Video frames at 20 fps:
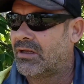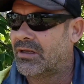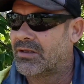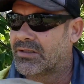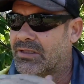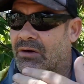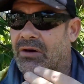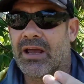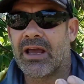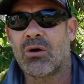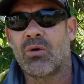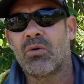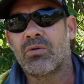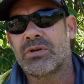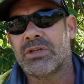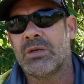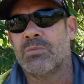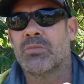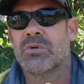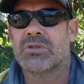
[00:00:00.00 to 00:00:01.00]
So I had all
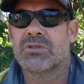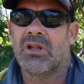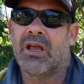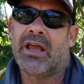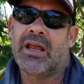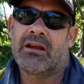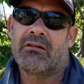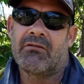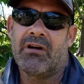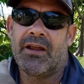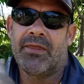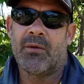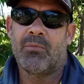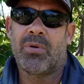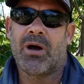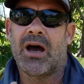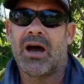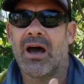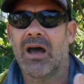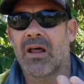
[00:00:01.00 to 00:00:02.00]
timbers laying around the
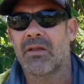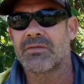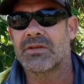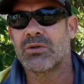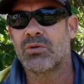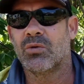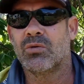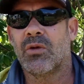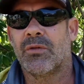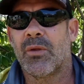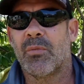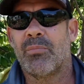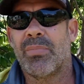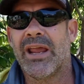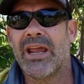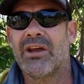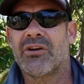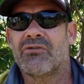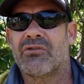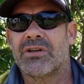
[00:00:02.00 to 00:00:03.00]
paths and all on the
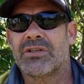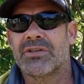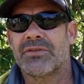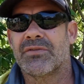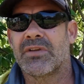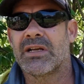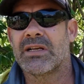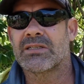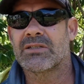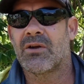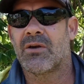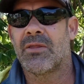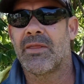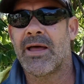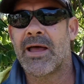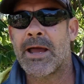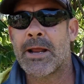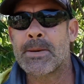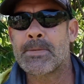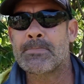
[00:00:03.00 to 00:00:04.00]
boundaries and things like
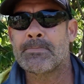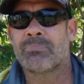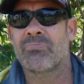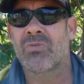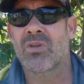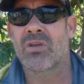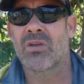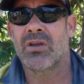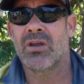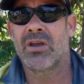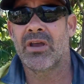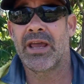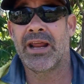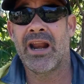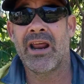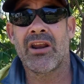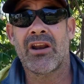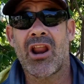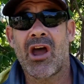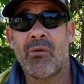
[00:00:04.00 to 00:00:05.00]
that. And
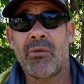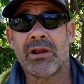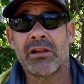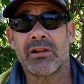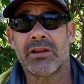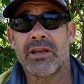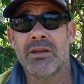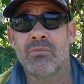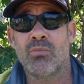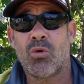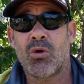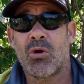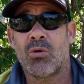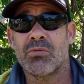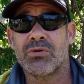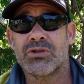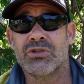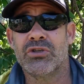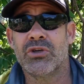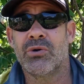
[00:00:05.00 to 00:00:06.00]
unknowingly, what I
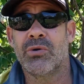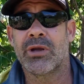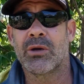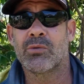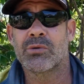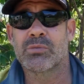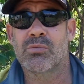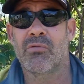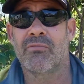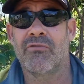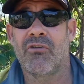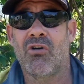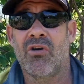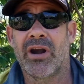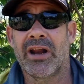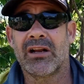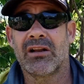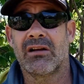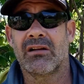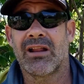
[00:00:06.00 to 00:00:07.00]
was doing was
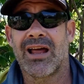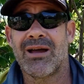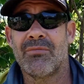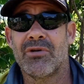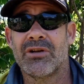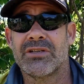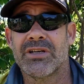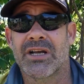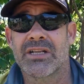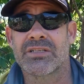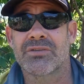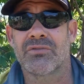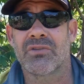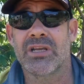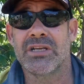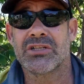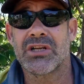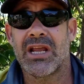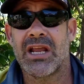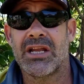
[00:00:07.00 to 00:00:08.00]
providing little habitats for
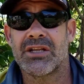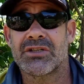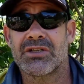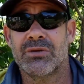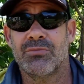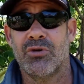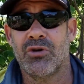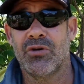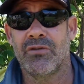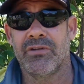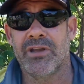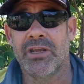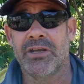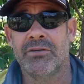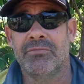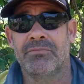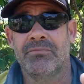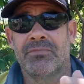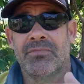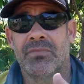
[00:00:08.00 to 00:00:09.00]
these ants to move
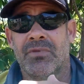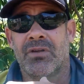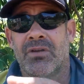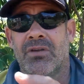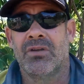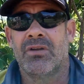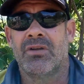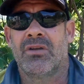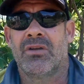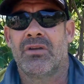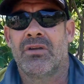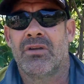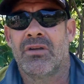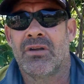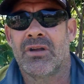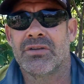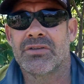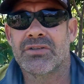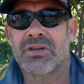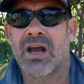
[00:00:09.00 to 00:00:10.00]
in
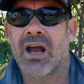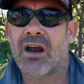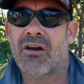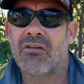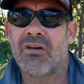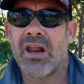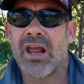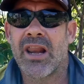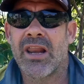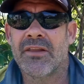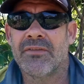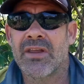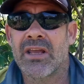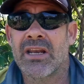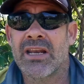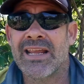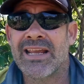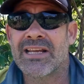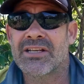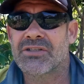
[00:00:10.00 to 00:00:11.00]
and start creating their
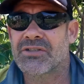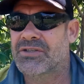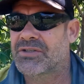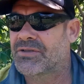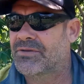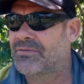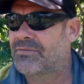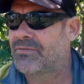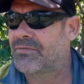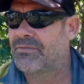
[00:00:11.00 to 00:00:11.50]
nests.